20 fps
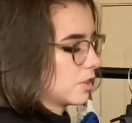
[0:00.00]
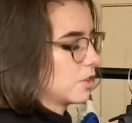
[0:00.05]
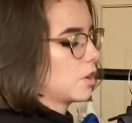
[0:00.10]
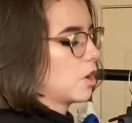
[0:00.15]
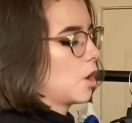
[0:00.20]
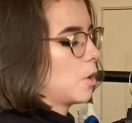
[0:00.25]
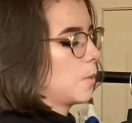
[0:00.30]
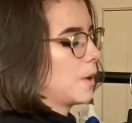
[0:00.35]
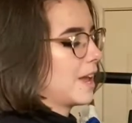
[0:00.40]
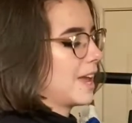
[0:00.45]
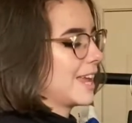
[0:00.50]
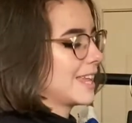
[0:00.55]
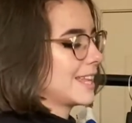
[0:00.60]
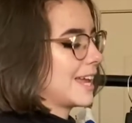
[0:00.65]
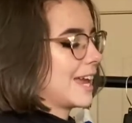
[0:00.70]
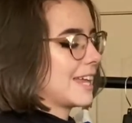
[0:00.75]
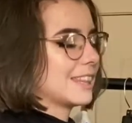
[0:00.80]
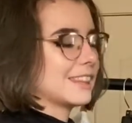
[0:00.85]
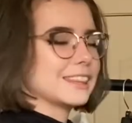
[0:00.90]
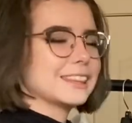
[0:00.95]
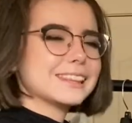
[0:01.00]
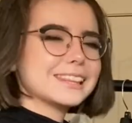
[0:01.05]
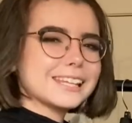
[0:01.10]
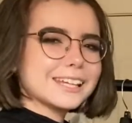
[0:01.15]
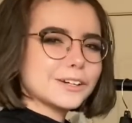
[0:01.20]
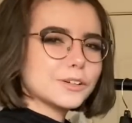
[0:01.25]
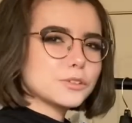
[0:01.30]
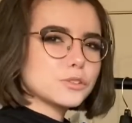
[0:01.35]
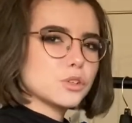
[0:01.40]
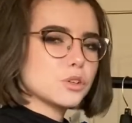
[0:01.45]
go in a
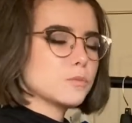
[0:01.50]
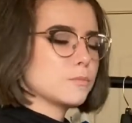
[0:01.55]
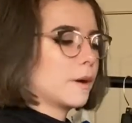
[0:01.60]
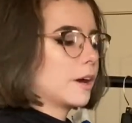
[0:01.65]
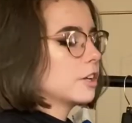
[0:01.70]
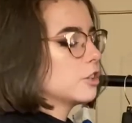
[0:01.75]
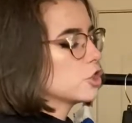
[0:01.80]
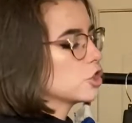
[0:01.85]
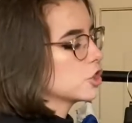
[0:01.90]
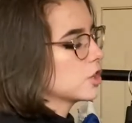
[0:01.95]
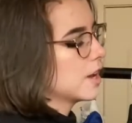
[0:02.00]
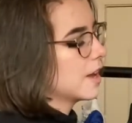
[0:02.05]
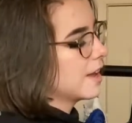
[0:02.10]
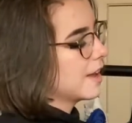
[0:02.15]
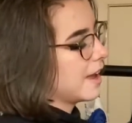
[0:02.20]
little too much